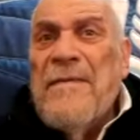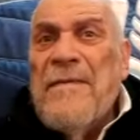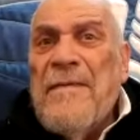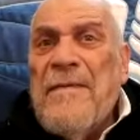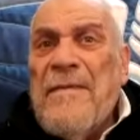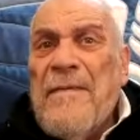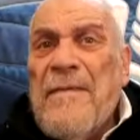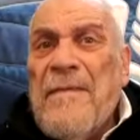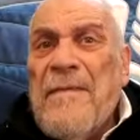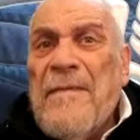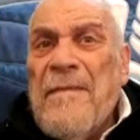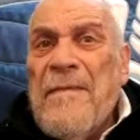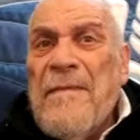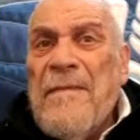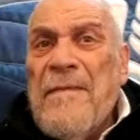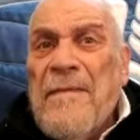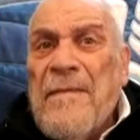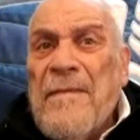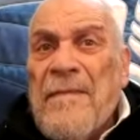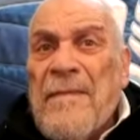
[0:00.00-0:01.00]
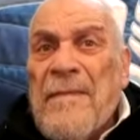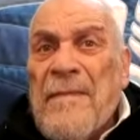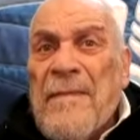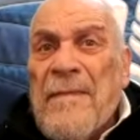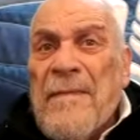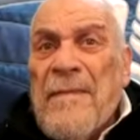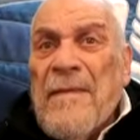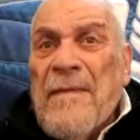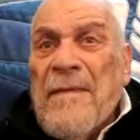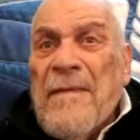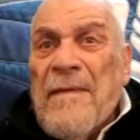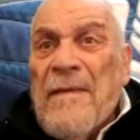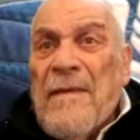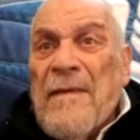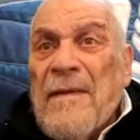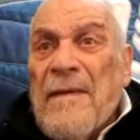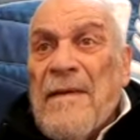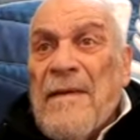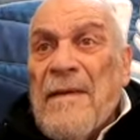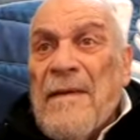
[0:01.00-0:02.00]

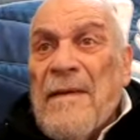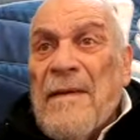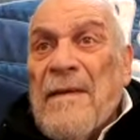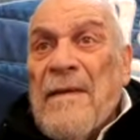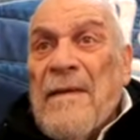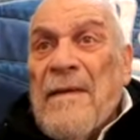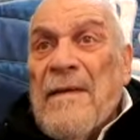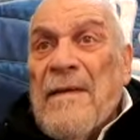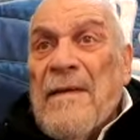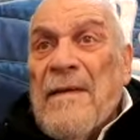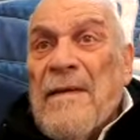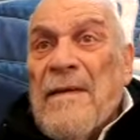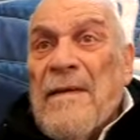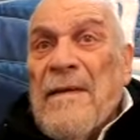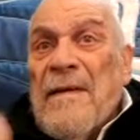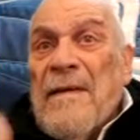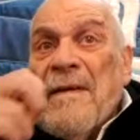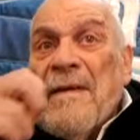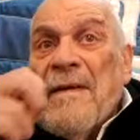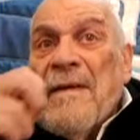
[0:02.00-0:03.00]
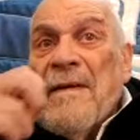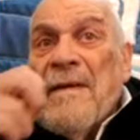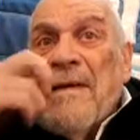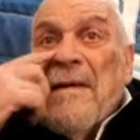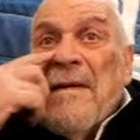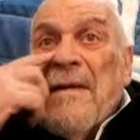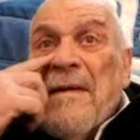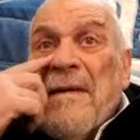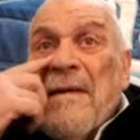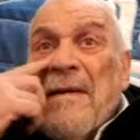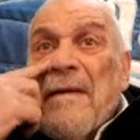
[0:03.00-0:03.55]
[no speech]